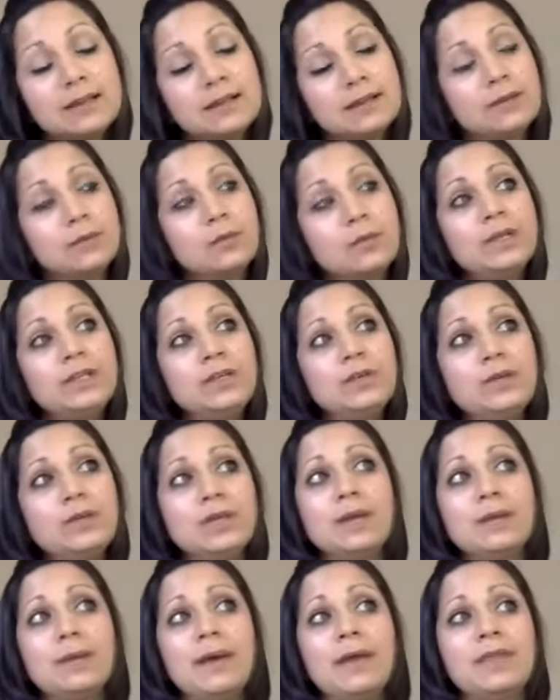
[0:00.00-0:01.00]
when you
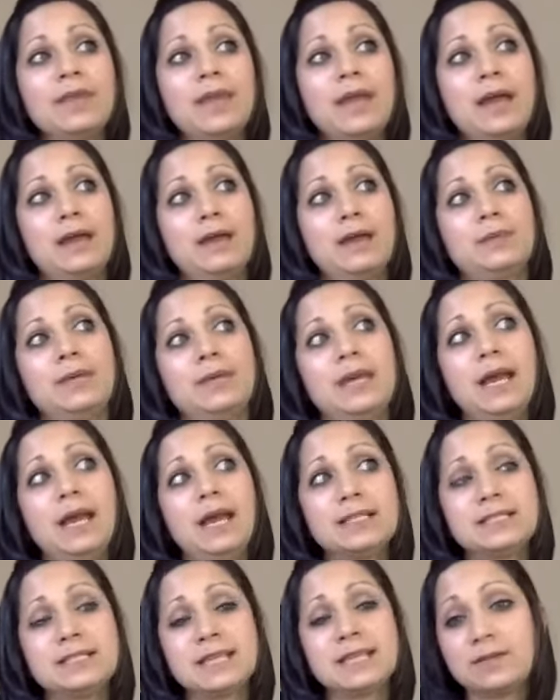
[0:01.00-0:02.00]
think about the IRB,
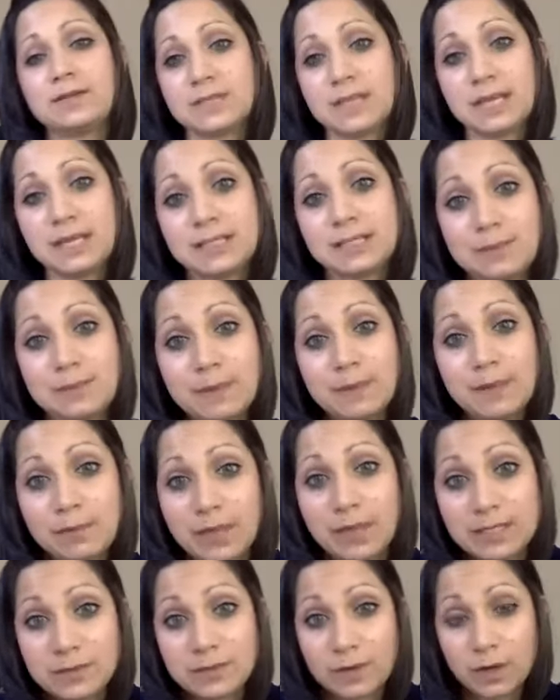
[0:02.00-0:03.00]
it sounds like it's been in
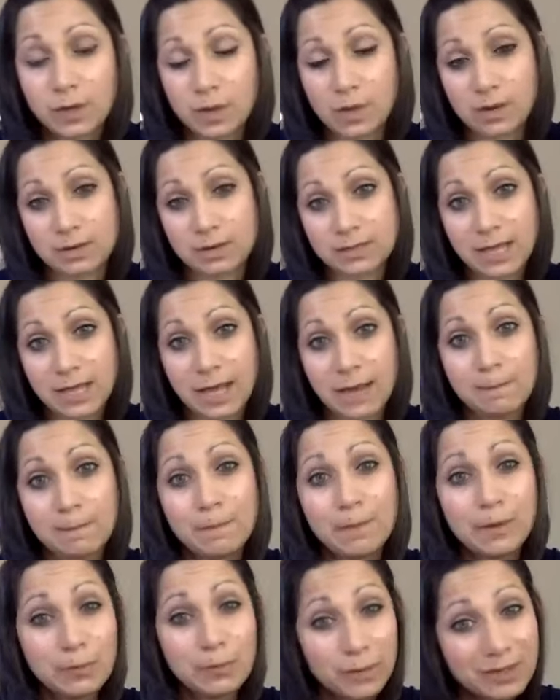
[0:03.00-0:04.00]
place for a long time,
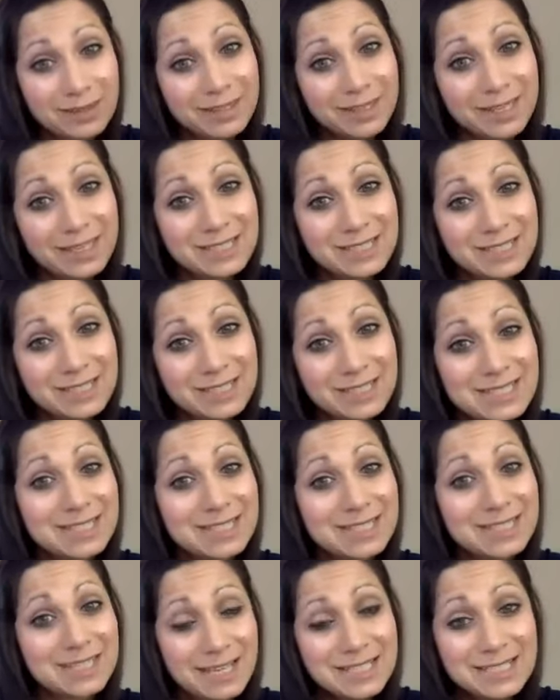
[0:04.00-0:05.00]
but really since
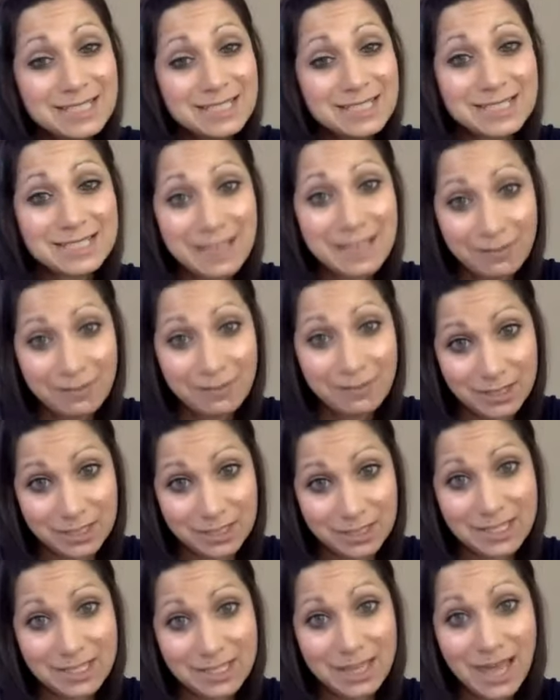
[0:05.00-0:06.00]
the
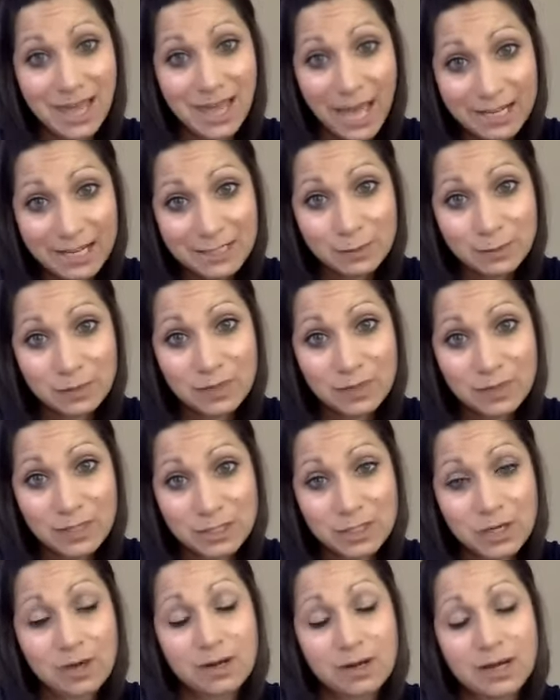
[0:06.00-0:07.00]
1970s, that is when we
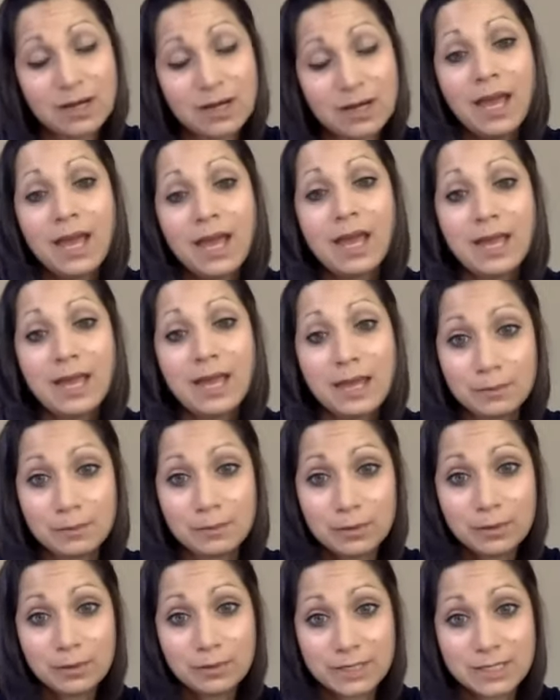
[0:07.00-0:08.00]
started
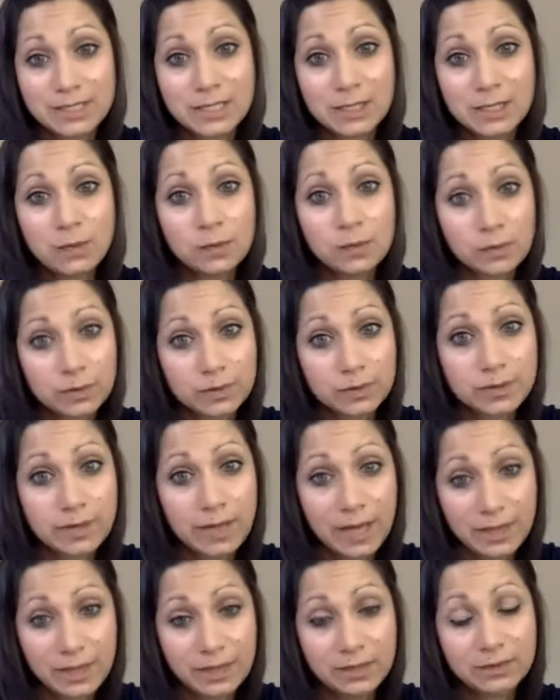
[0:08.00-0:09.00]
implementing rural
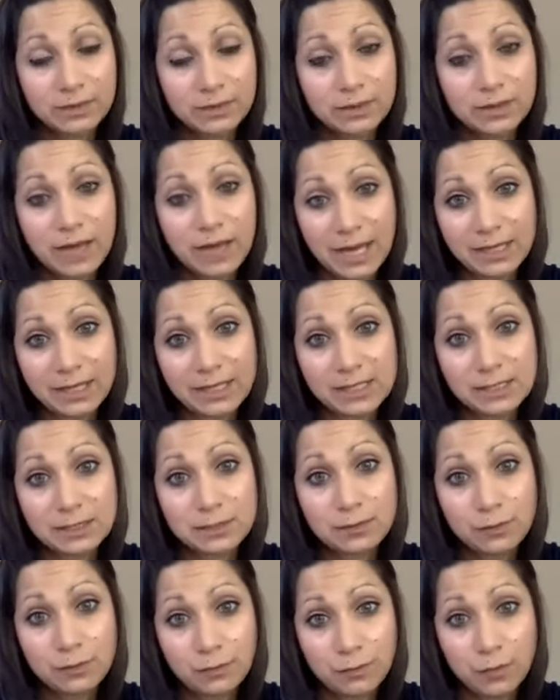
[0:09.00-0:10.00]
ethical
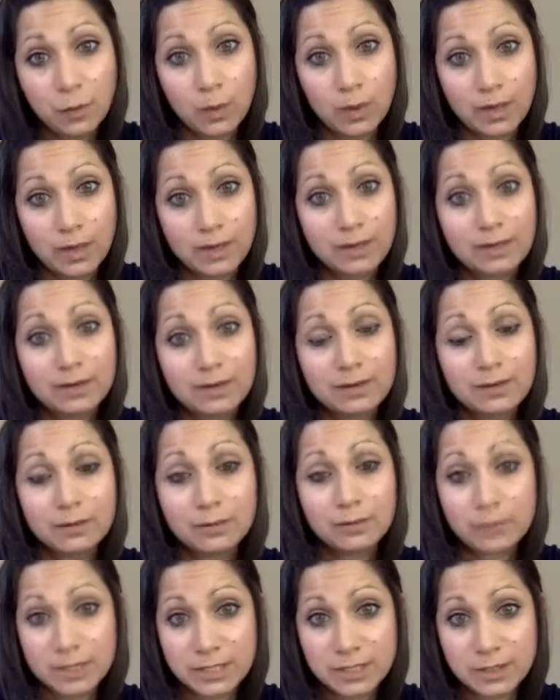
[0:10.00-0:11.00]
guidelines for
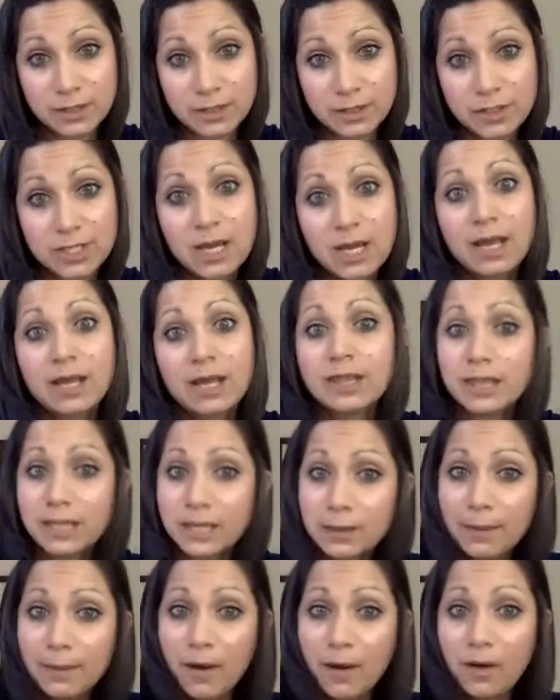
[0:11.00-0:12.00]
research. Think
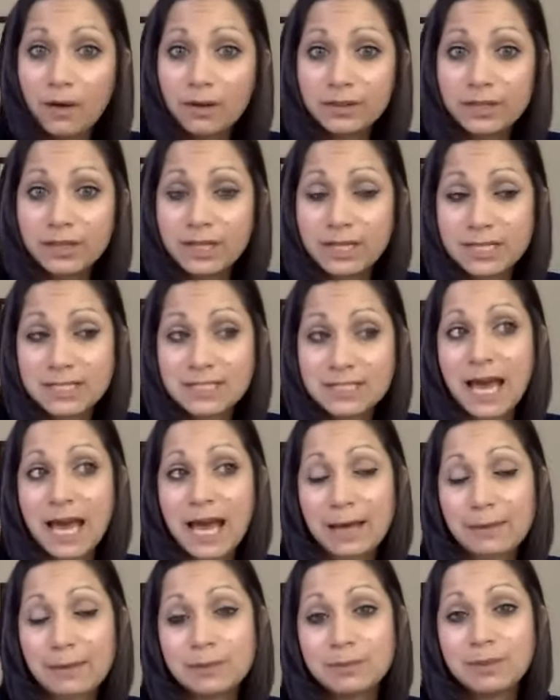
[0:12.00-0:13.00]
about all the things that
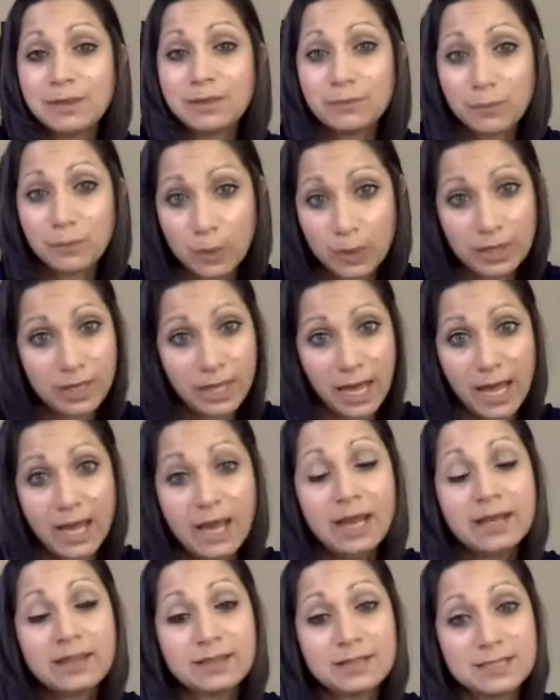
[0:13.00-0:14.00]
happened before that.
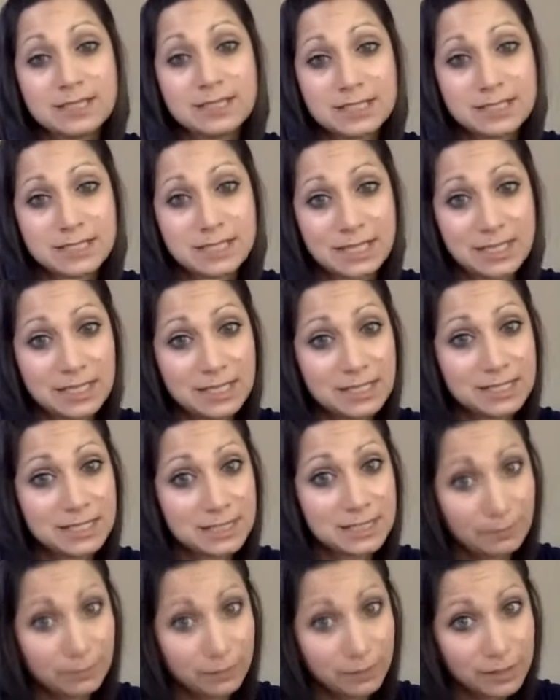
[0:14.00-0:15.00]
The Tuskegee
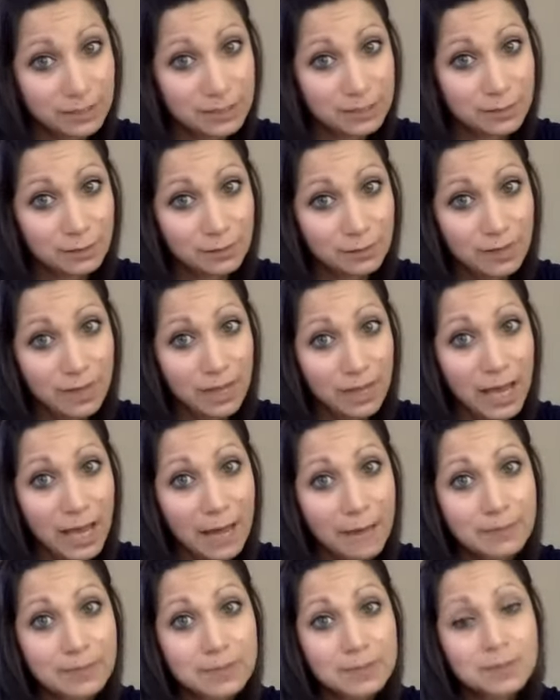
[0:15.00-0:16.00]
Syphilis Survey
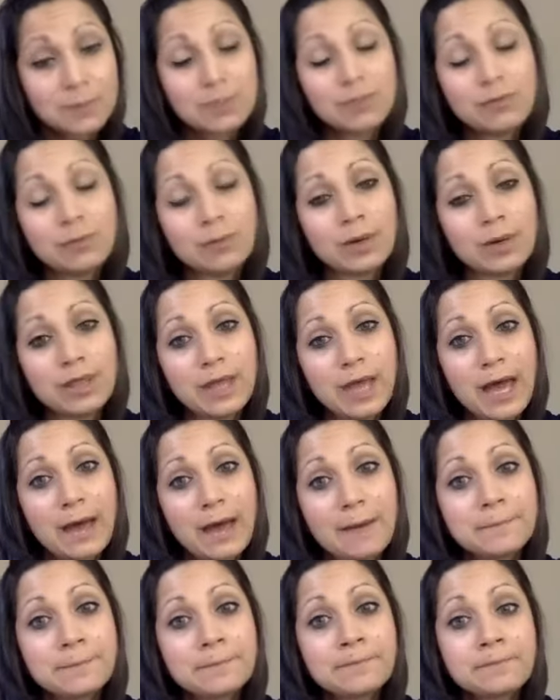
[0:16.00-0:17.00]
happened before that.
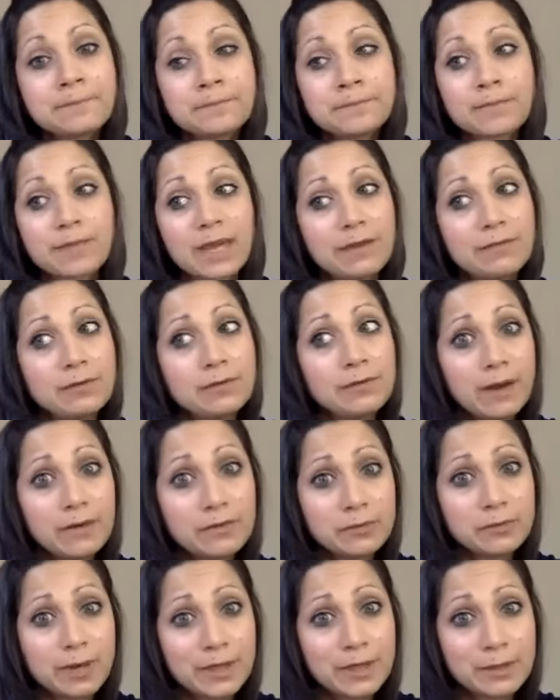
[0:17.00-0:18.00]
If you've
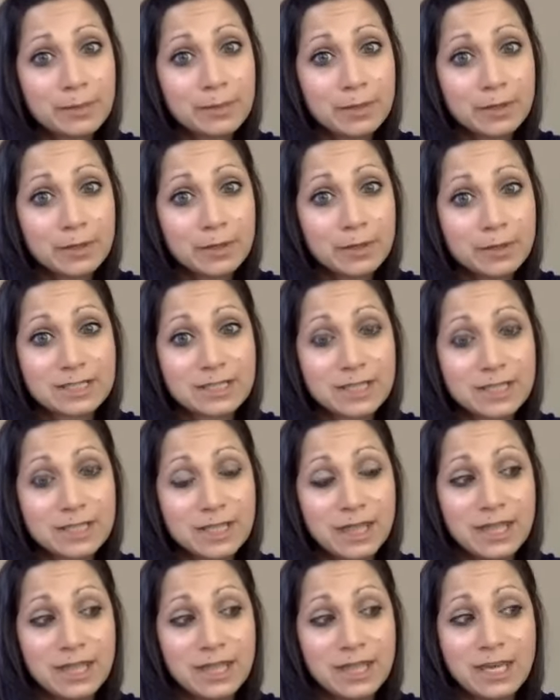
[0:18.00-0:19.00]
ever read the books,
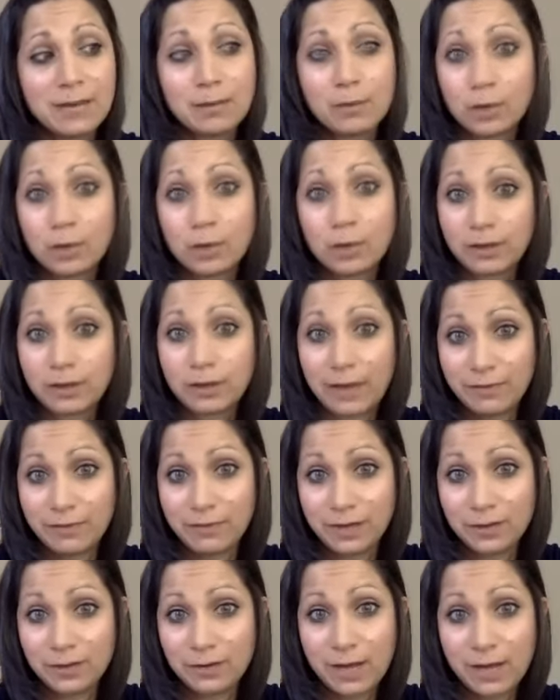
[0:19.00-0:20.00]
The Immortal Life of
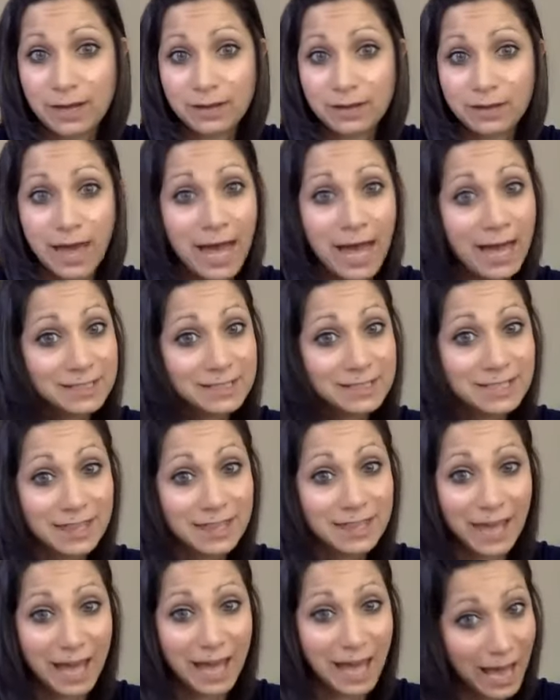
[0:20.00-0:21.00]
Henrietta Lacks,
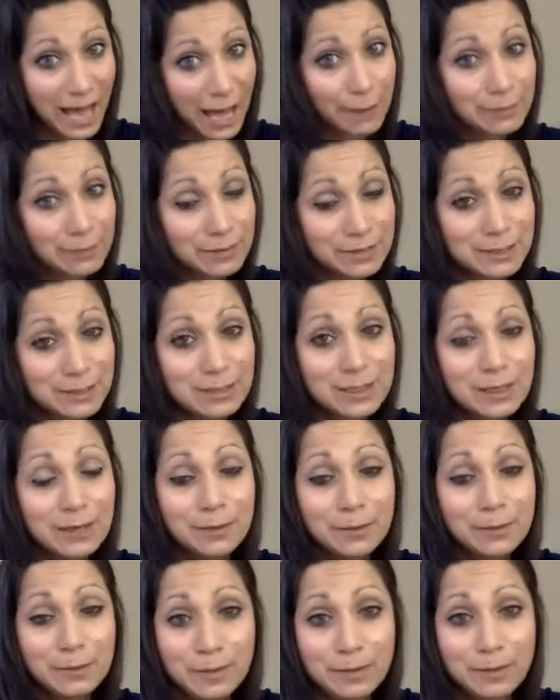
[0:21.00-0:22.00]
that happened
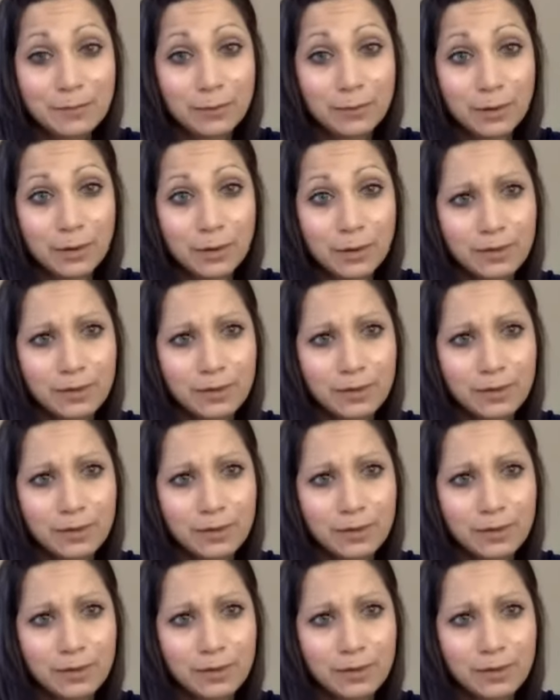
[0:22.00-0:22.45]
before,